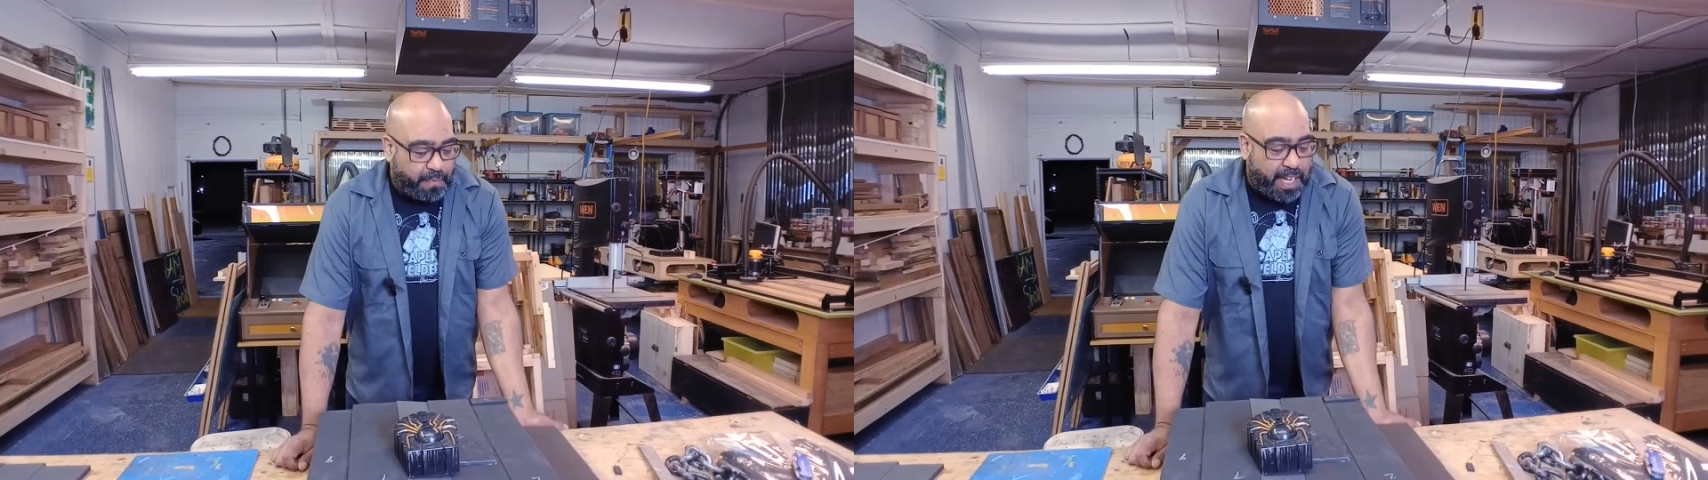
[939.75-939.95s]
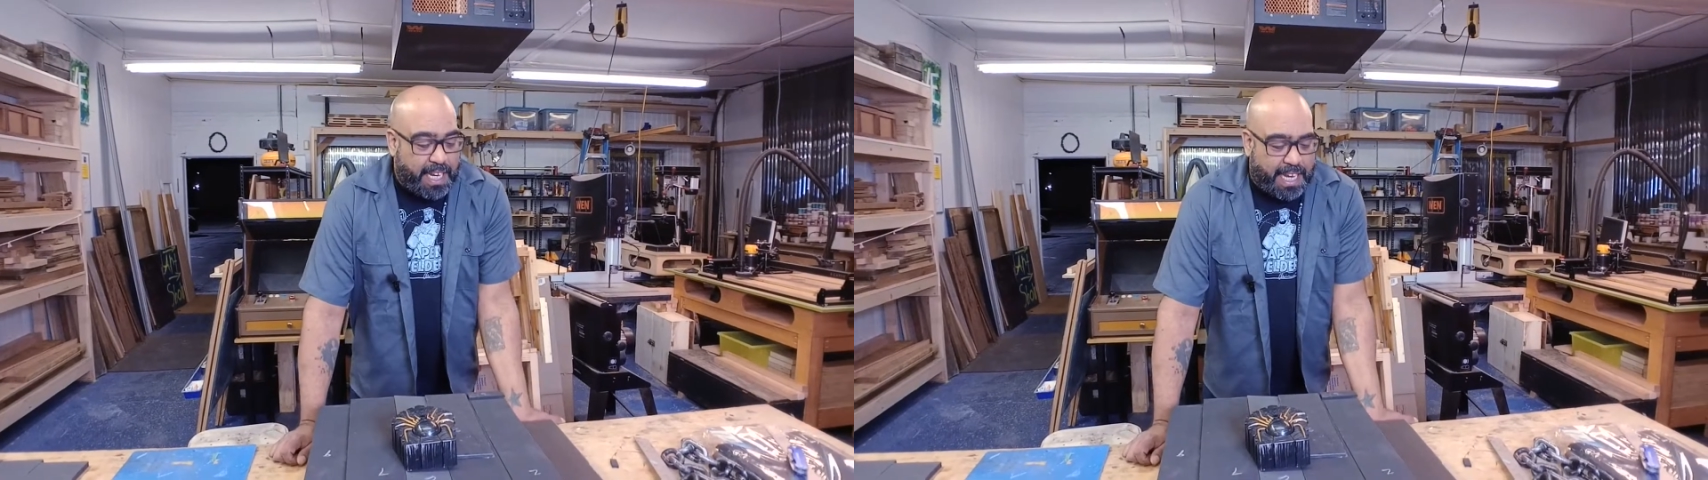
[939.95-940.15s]

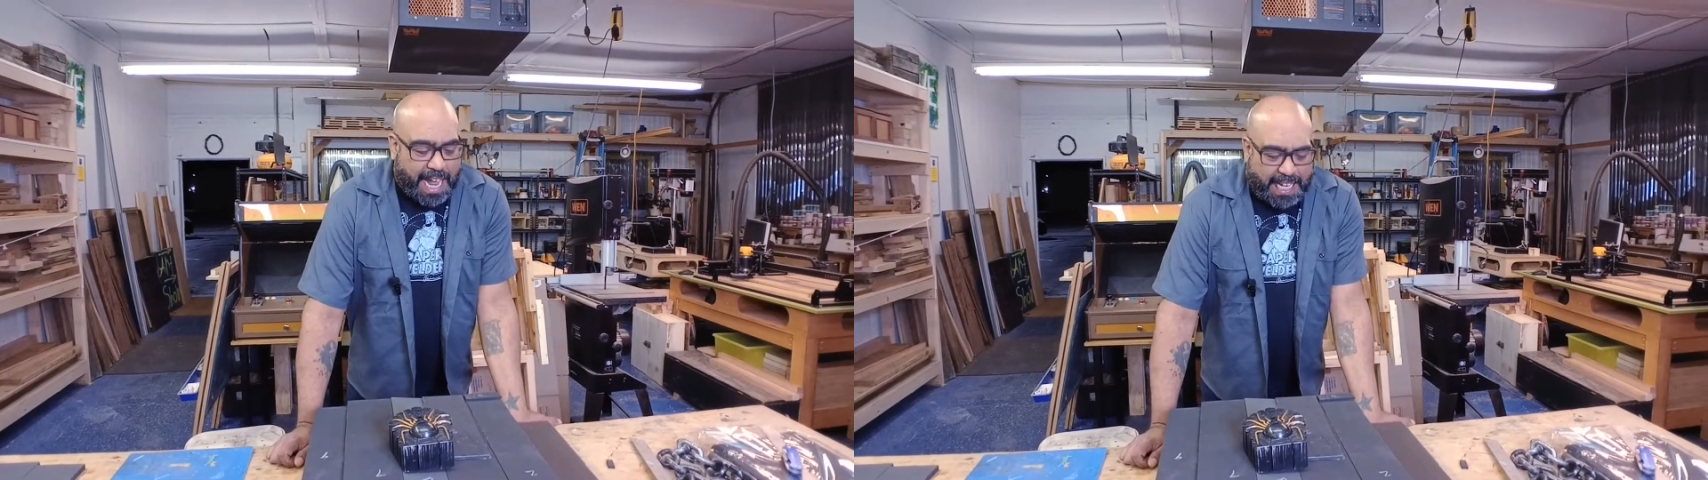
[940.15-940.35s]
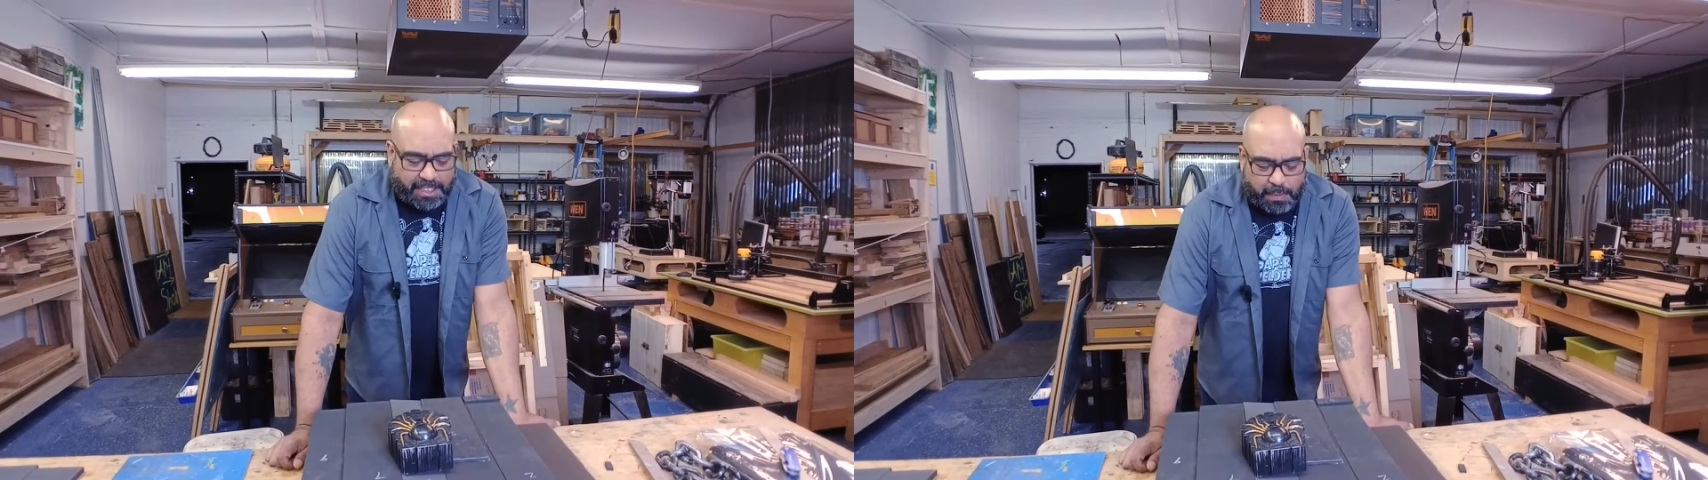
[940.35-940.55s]
last